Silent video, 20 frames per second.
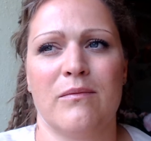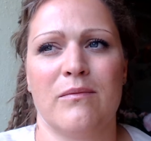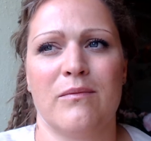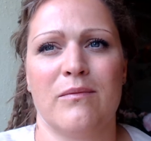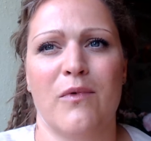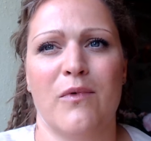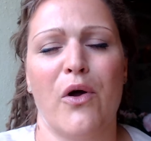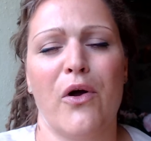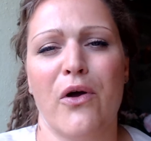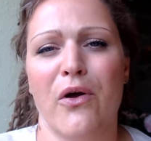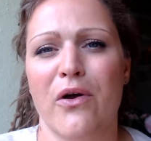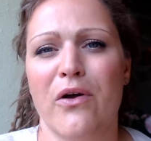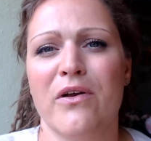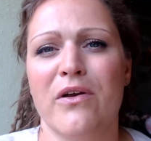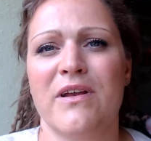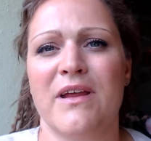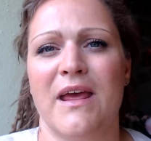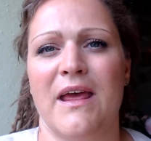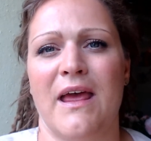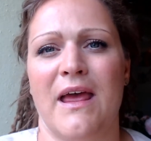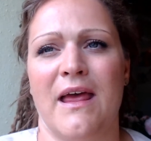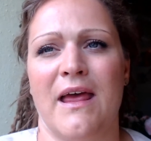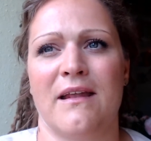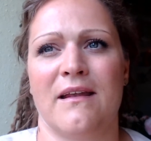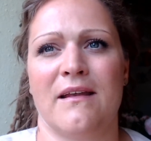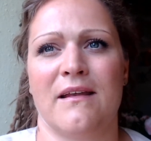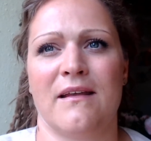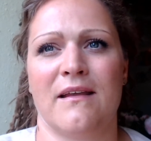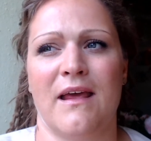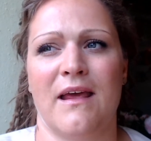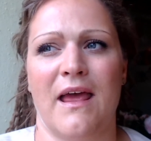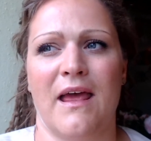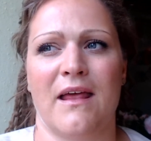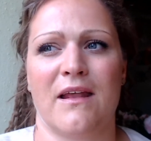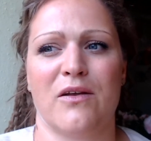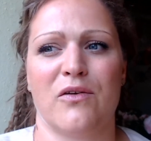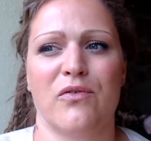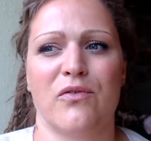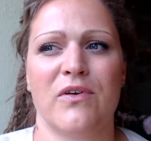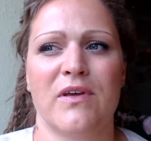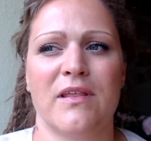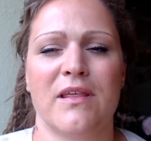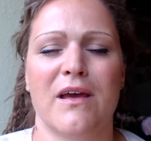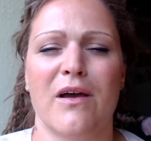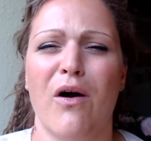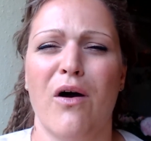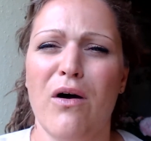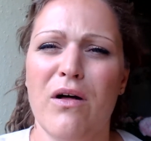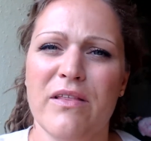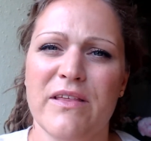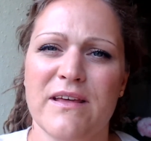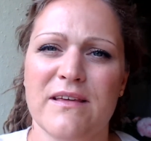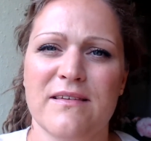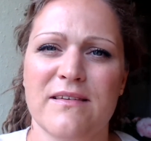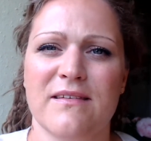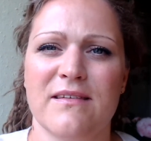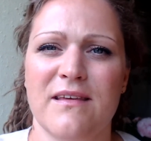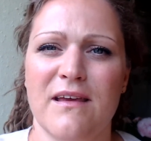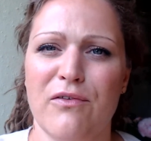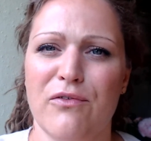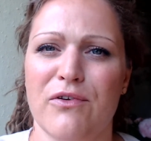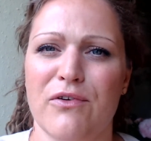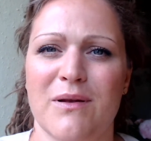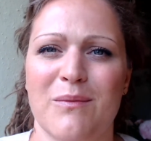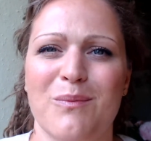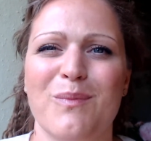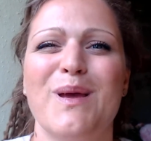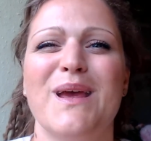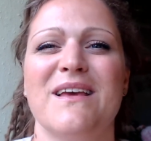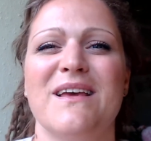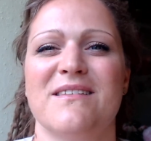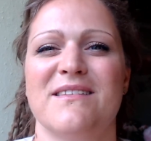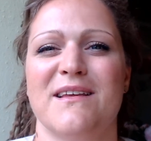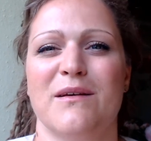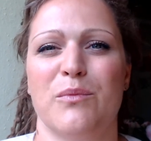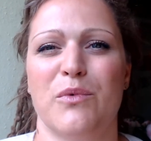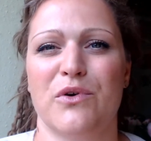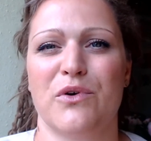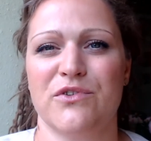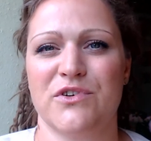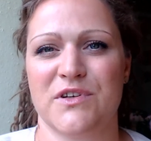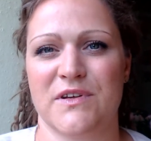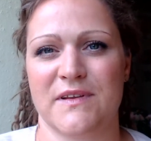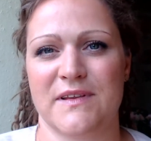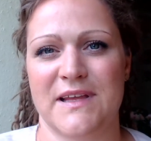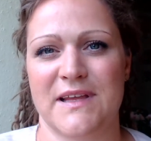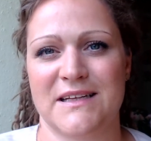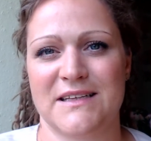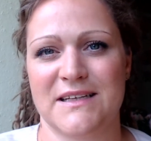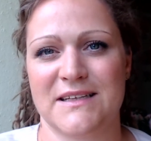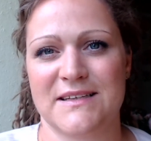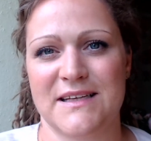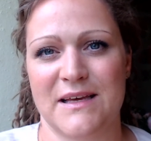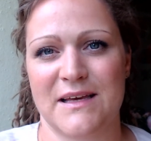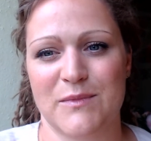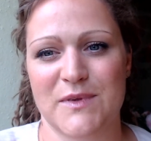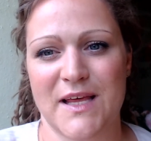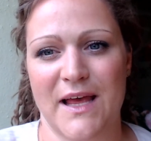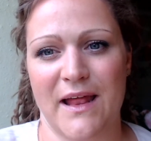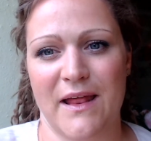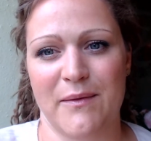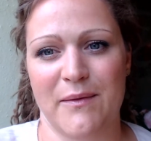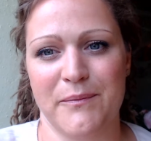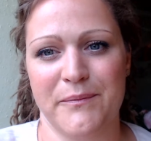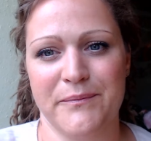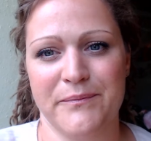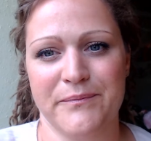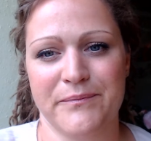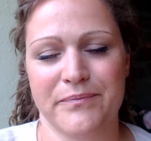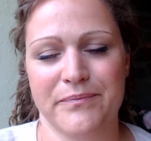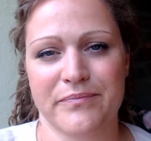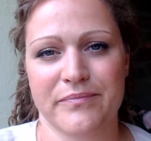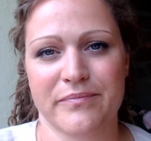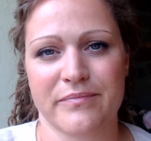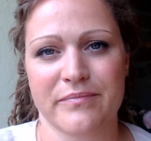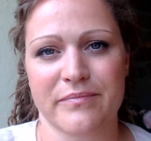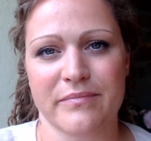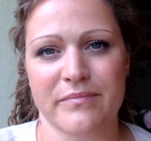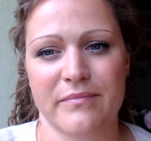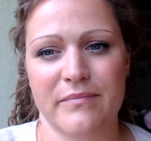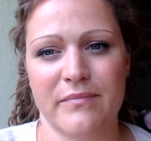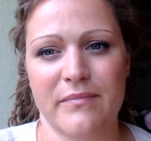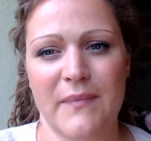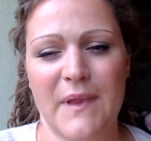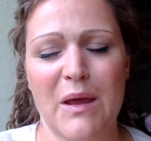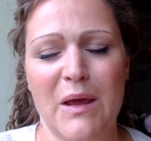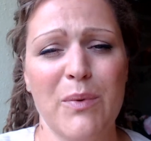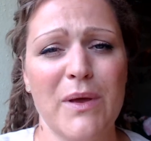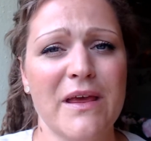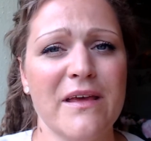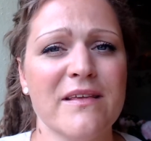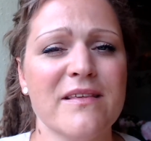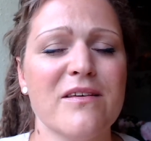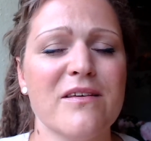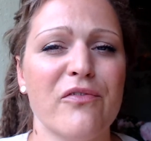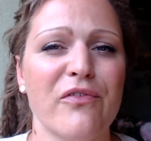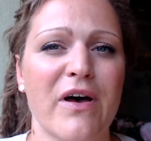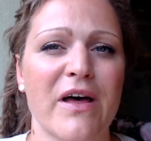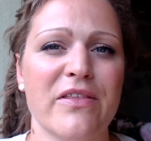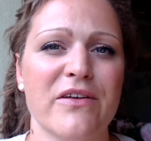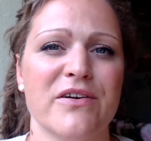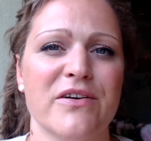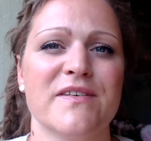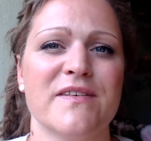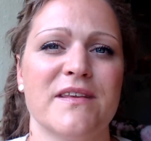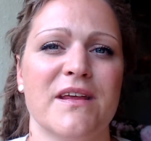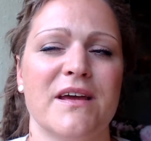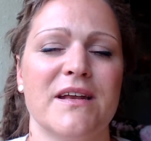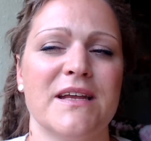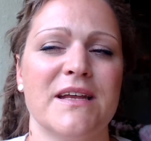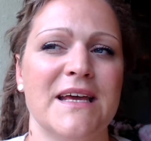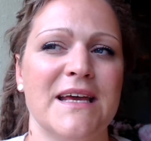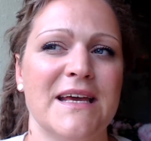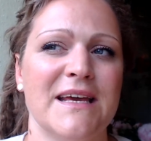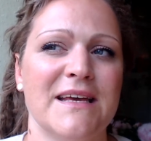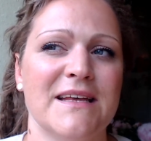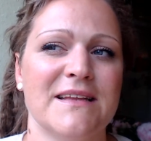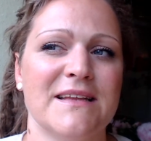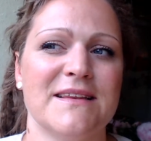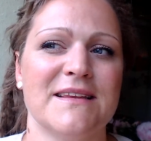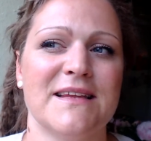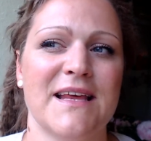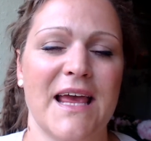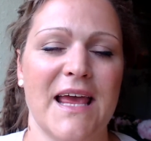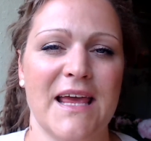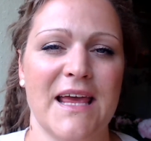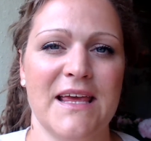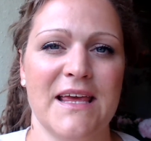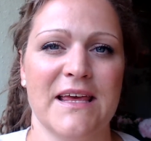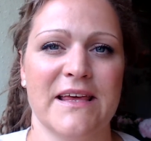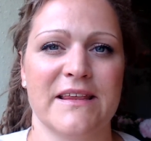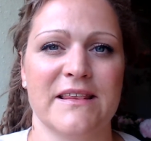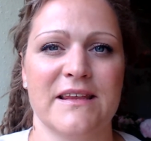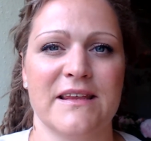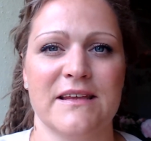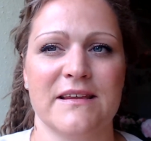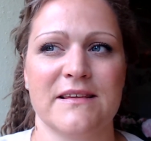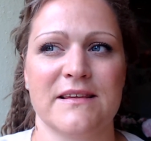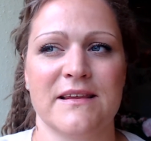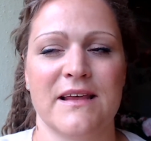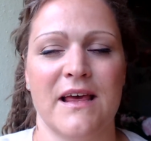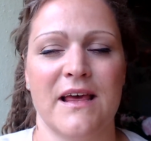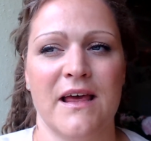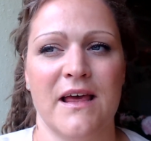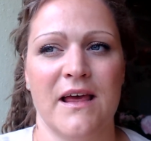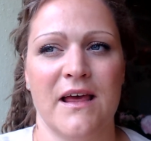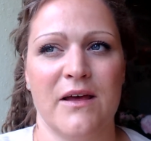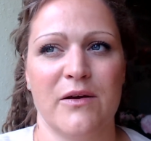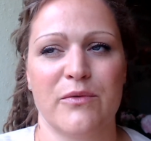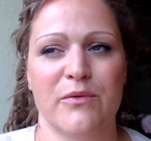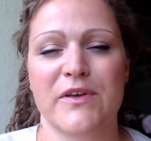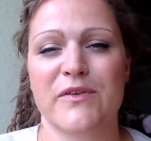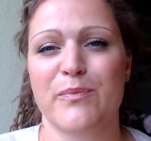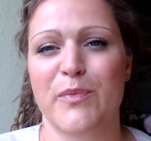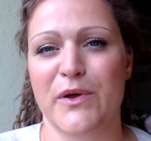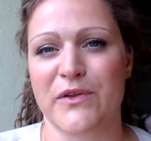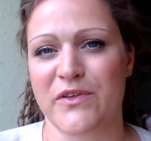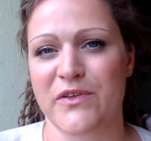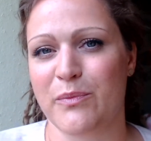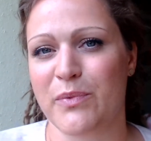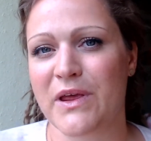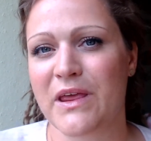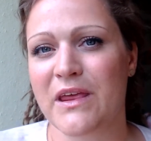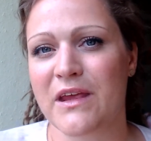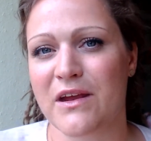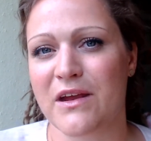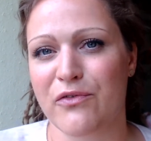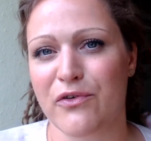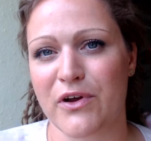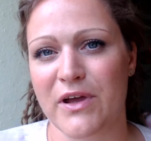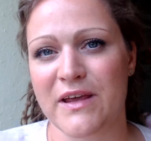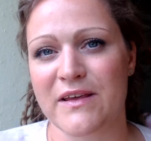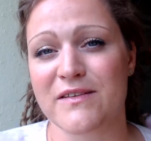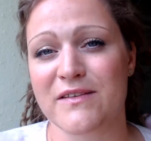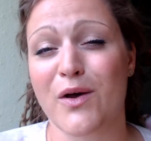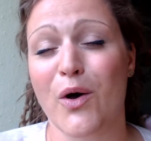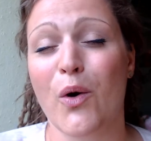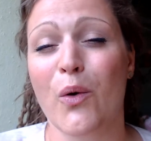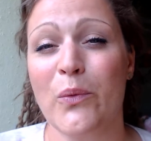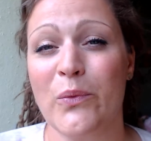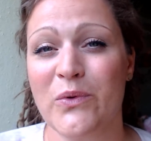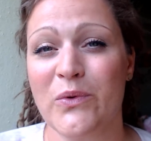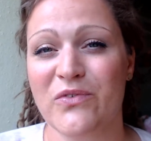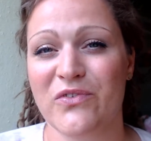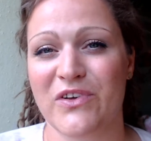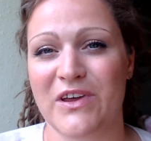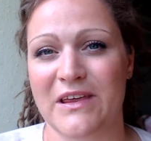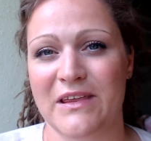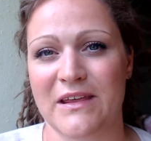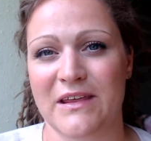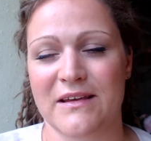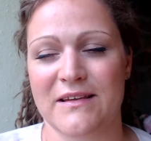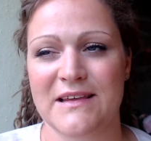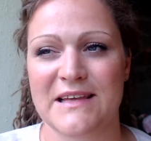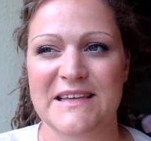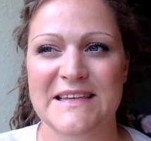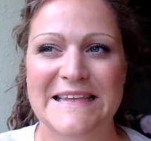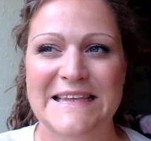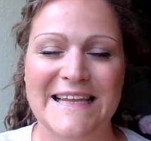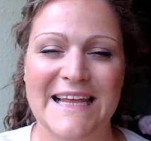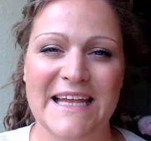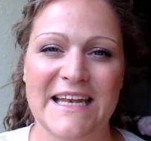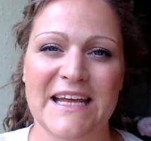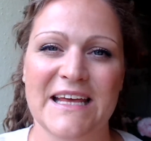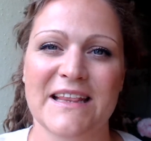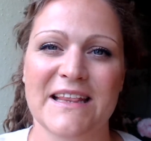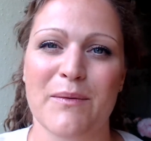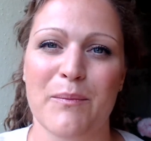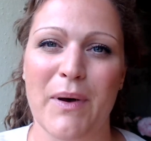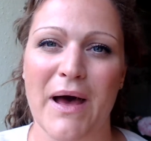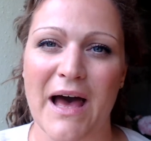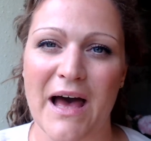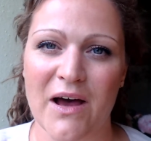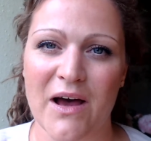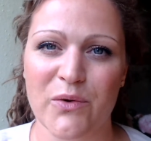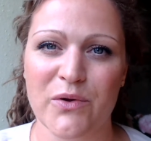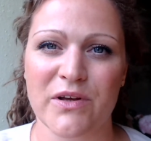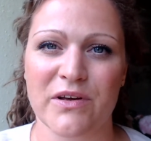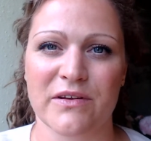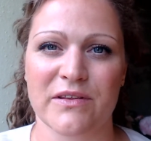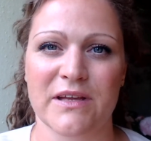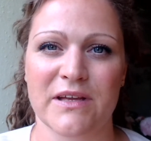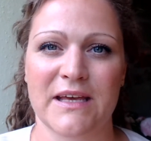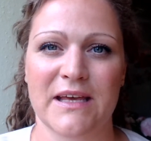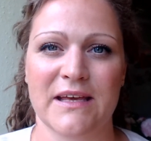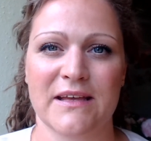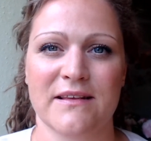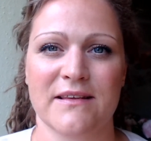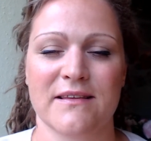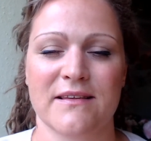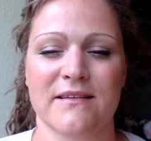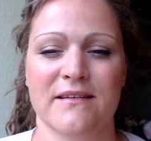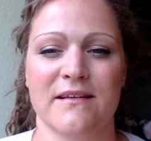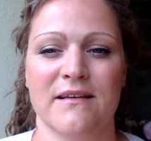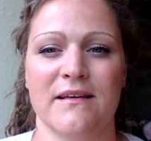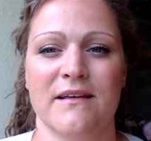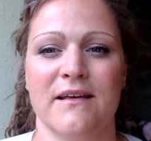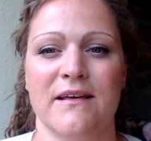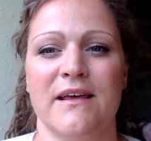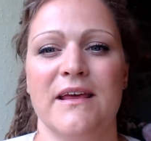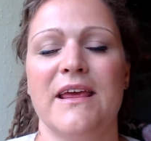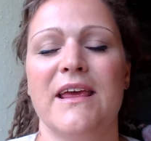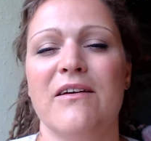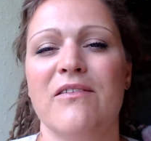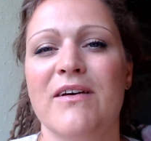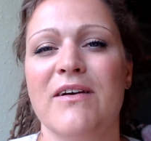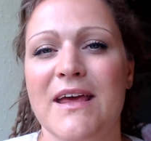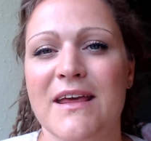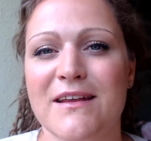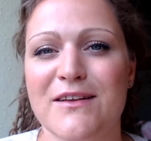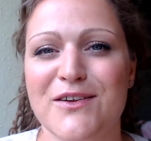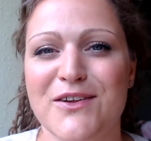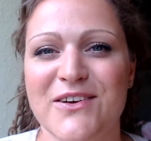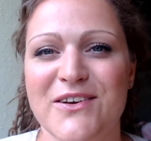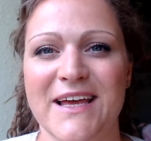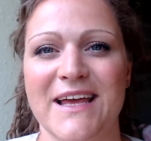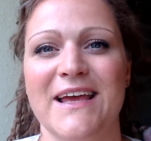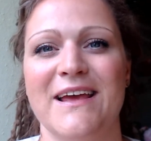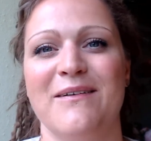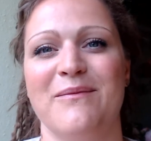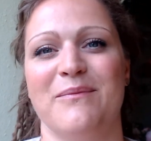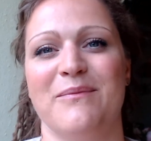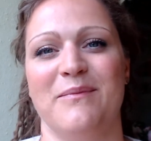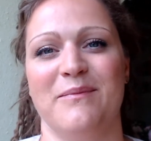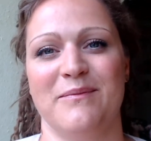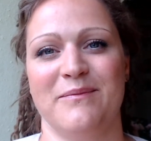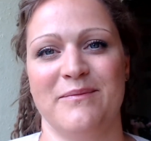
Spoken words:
hurt and feeling all these different mixed emotions at the same time, because the father is not taking this responsibility for his own feelings. He's letting them out on the kids, giving it to him.